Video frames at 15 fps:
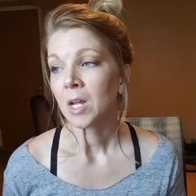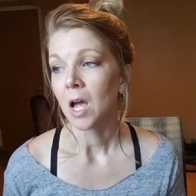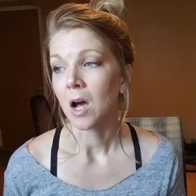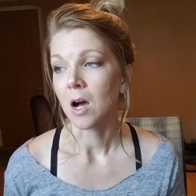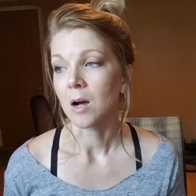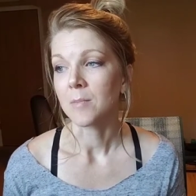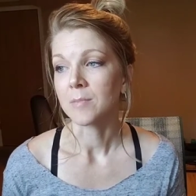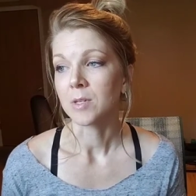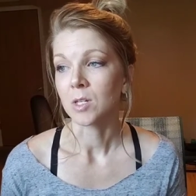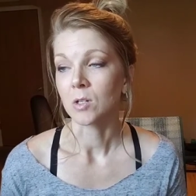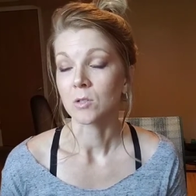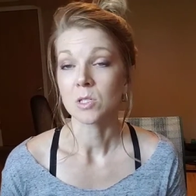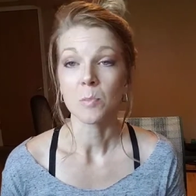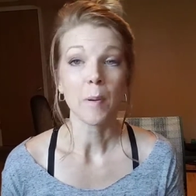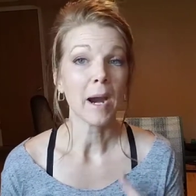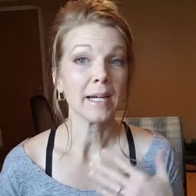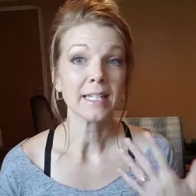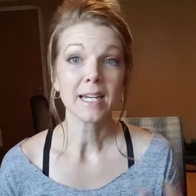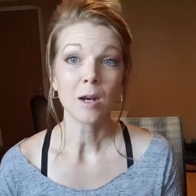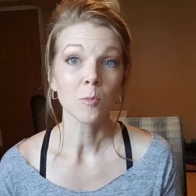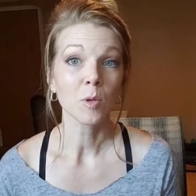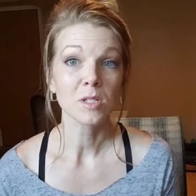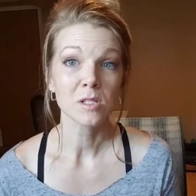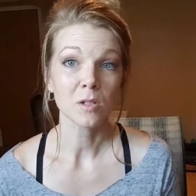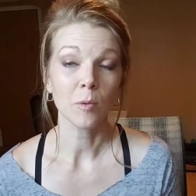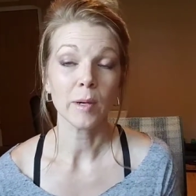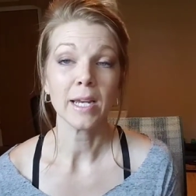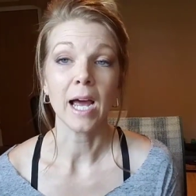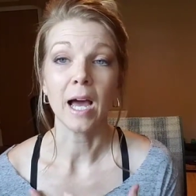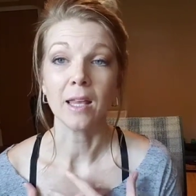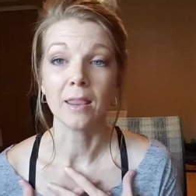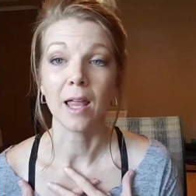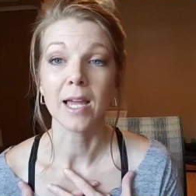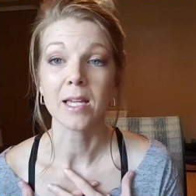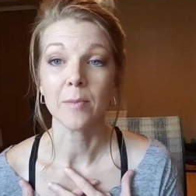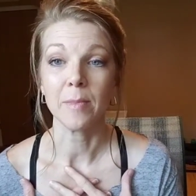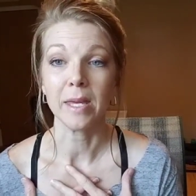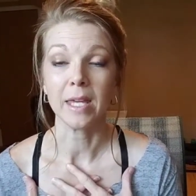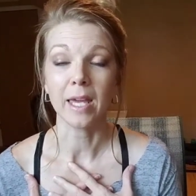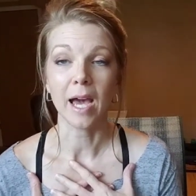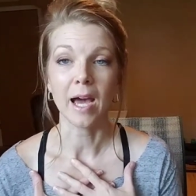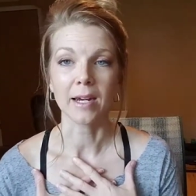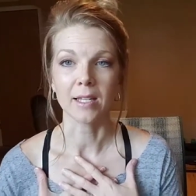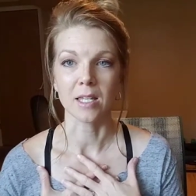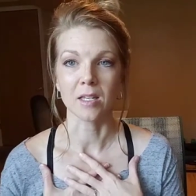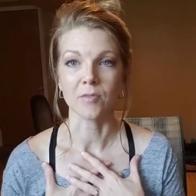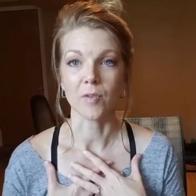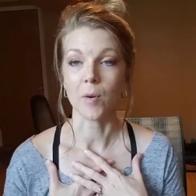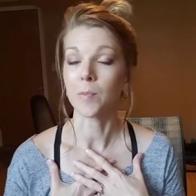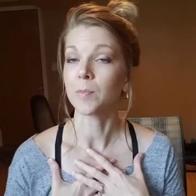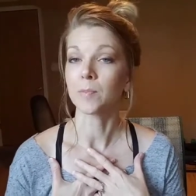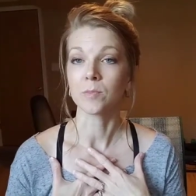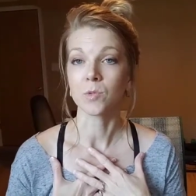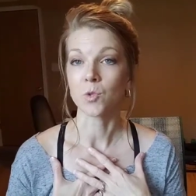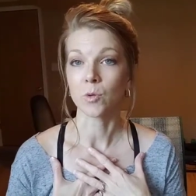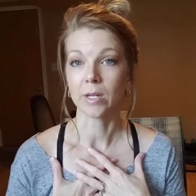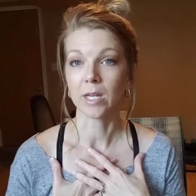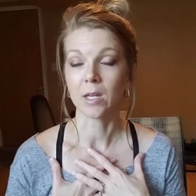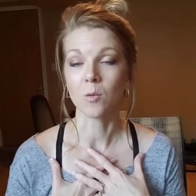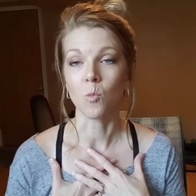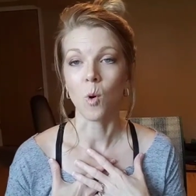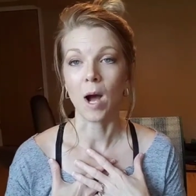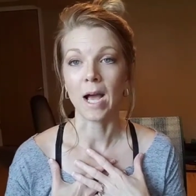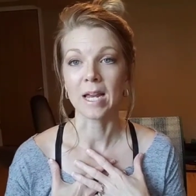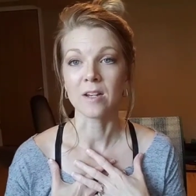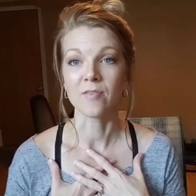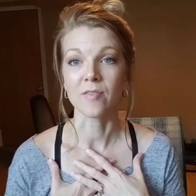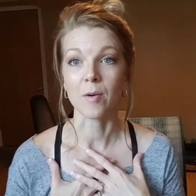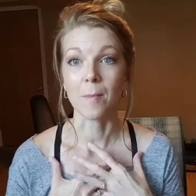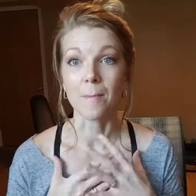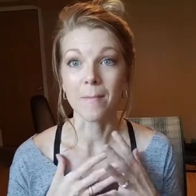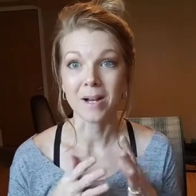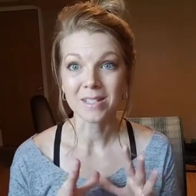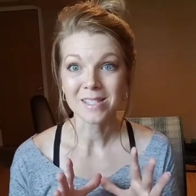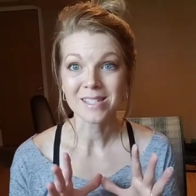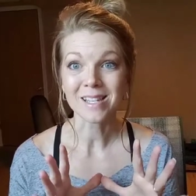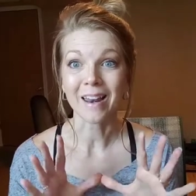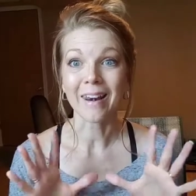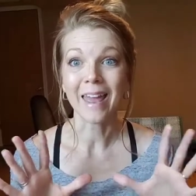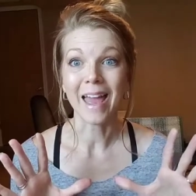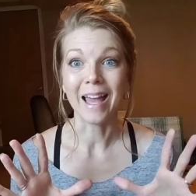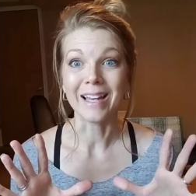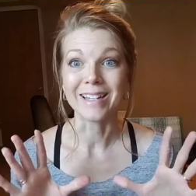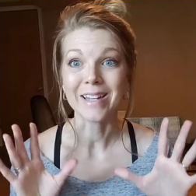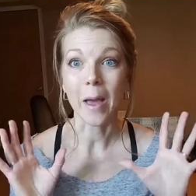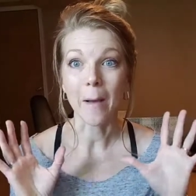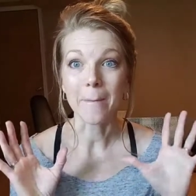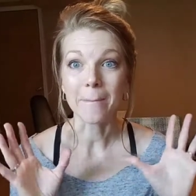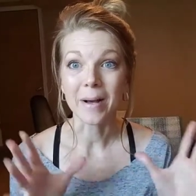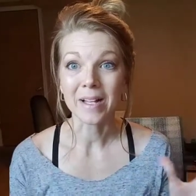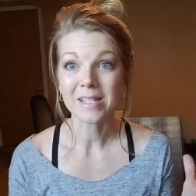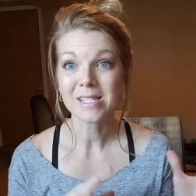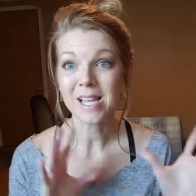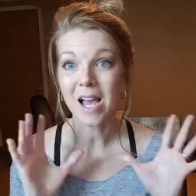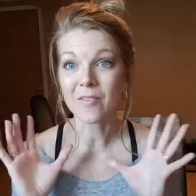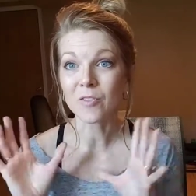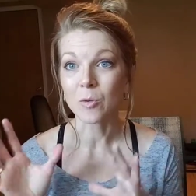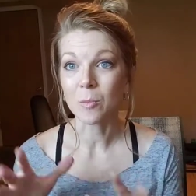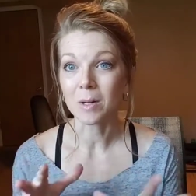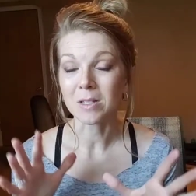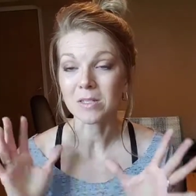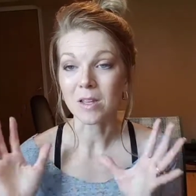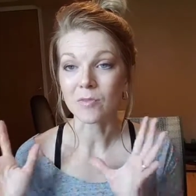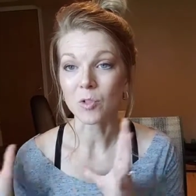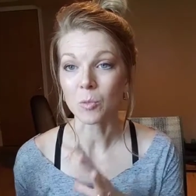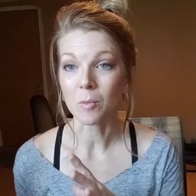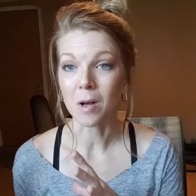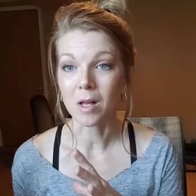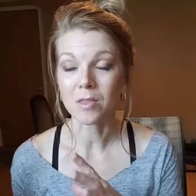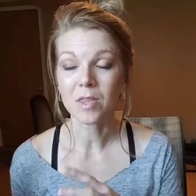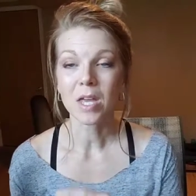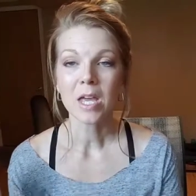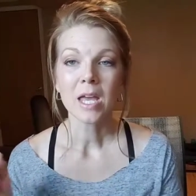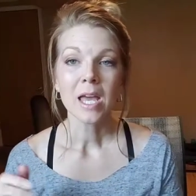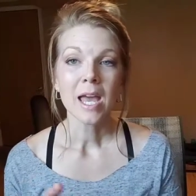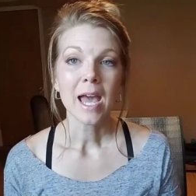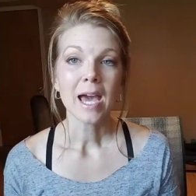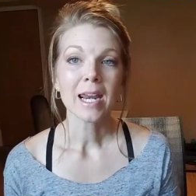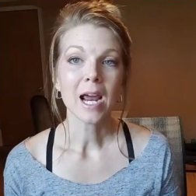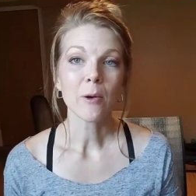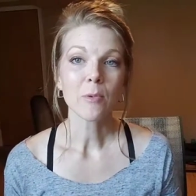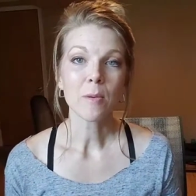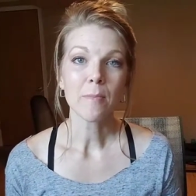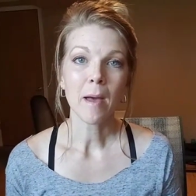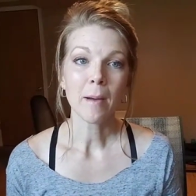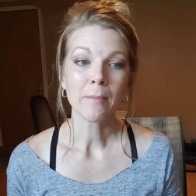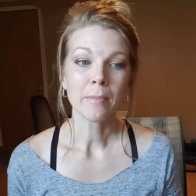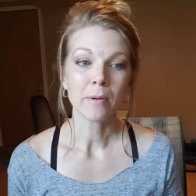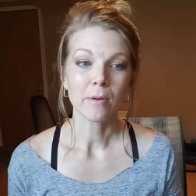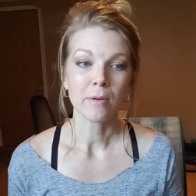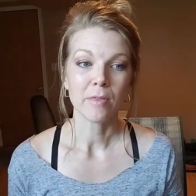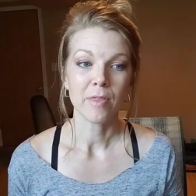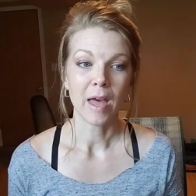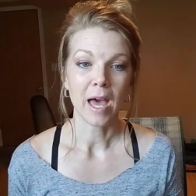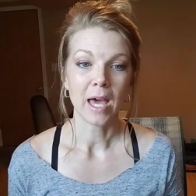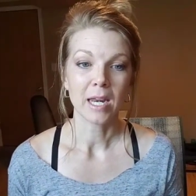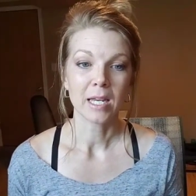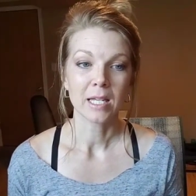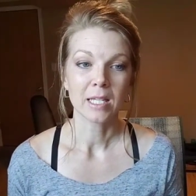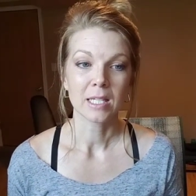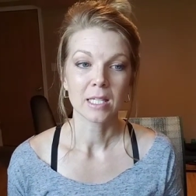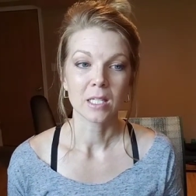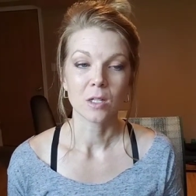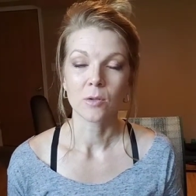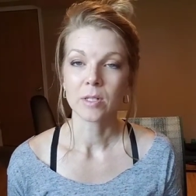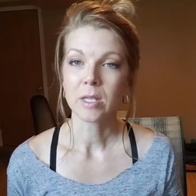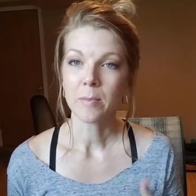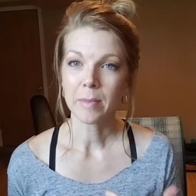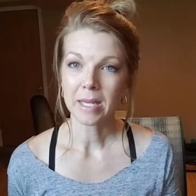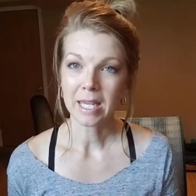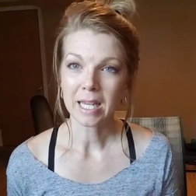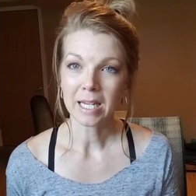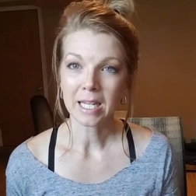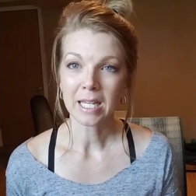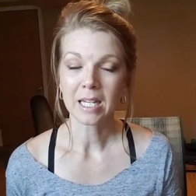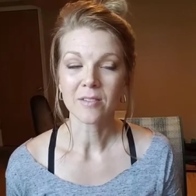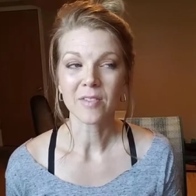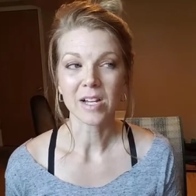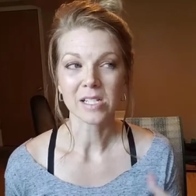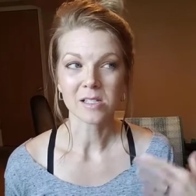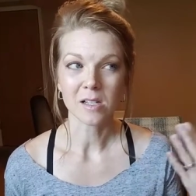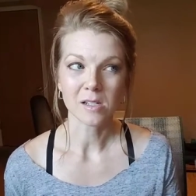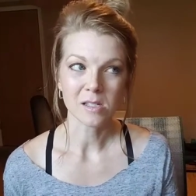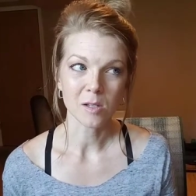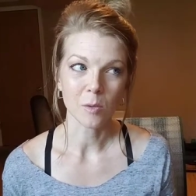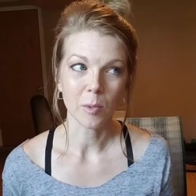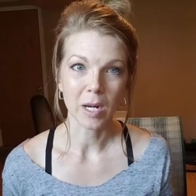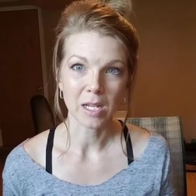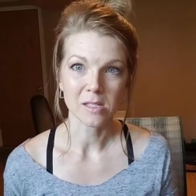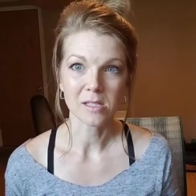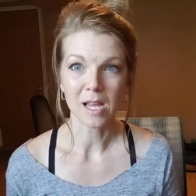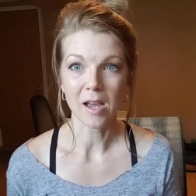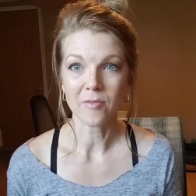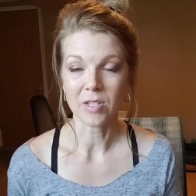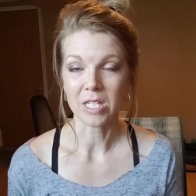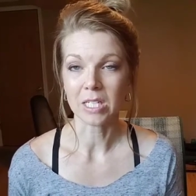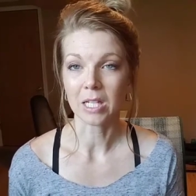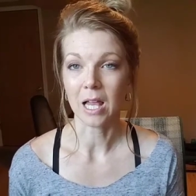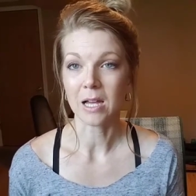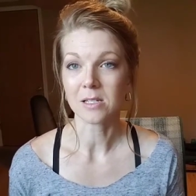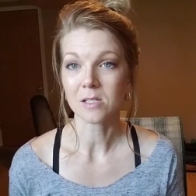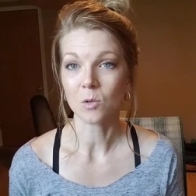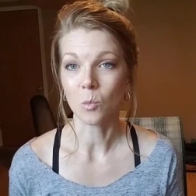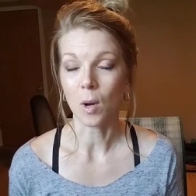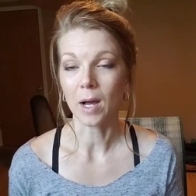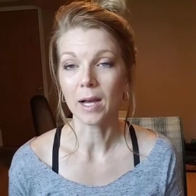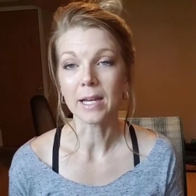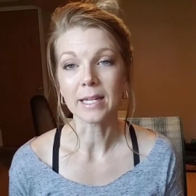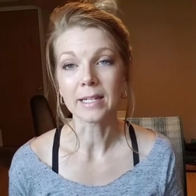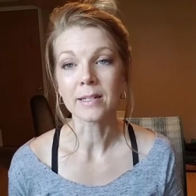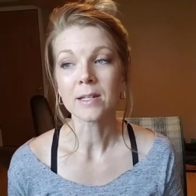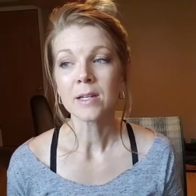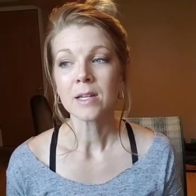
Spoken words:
depending on what's going on, like me, had to give up drinking wine for months on end, months after months after month. And I remember that, in the beginning, if I saw someone else having a glass of wine,